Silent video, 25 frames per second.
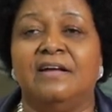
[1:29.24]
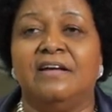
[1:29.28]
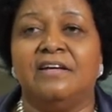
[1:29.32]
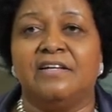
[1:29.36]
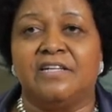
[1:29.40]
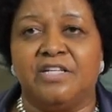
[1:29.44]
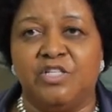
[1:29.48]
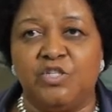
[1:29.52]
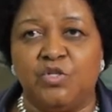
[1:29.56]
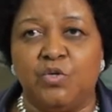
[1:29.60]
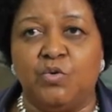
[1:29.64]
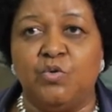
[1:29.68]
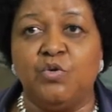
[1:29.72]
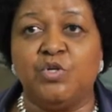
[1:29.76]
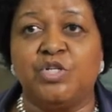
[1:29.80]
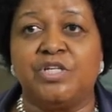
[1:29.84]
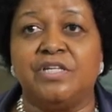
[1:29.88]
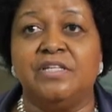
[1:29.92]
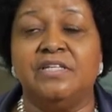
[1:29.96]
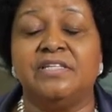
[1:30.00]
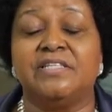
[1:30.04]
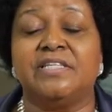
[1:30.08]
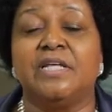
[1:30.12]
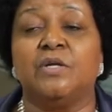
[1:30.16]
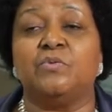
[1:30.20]

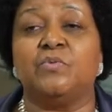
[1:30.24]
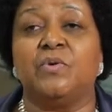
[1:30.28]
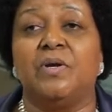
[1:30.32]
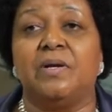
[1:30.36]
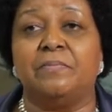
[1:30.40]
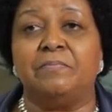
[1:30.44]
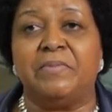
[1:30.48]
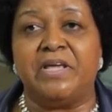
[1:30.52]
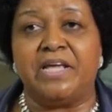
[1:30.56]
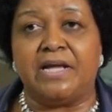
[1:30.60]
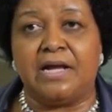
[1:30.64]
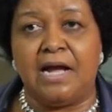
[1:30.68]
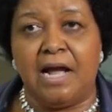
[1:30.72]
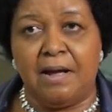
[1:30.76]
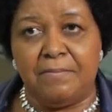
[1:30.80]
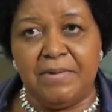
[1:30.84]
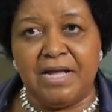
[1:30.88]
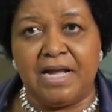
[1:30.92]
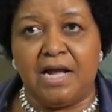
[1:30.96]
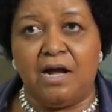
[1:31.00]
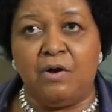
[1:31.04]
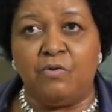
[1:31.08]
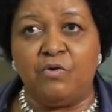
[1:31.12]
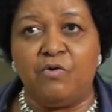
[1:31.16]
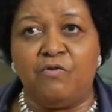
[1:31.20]
resolutions that will be
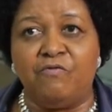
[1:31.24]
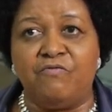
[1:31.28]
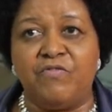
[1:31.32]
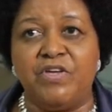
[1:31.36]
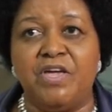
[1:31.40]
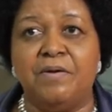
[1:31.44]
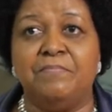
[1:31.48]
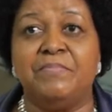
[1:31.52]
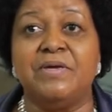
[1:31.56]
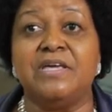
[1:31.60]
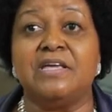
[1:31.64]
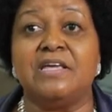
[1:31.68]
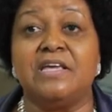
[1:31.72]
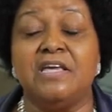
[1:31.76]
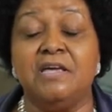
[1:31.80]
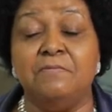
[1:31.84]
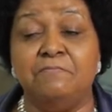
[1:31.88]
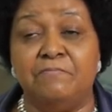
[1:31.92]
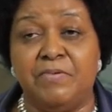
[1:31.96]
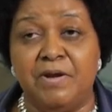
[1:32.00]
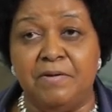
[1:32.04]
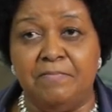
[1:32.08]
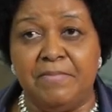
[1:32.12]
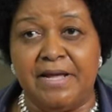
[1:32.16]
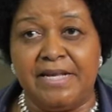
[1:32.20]
coming out of here being
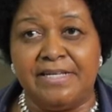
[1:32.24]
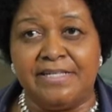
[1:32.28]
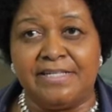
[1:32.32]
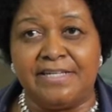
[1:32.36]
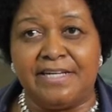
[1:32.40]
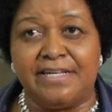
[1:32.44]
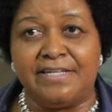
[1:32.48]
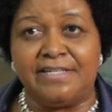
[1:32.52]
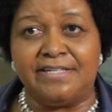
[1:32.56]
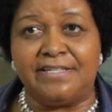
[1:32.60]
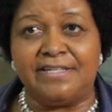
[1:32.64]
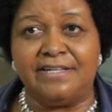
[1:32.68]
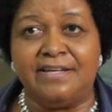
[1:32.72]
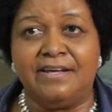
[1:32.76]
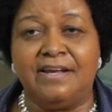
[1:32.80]
implemented.